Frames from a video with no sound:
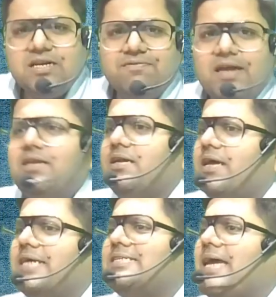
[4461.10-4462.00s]
a while,
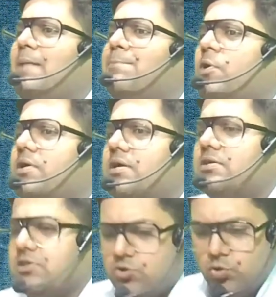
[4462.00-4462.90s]
yes,
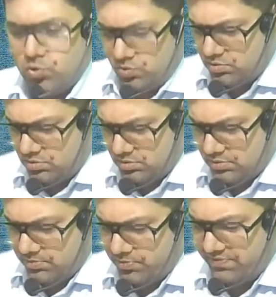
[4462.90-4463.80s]
employers do
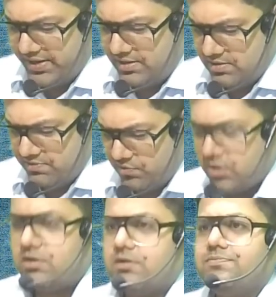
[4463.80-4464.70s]
provide what?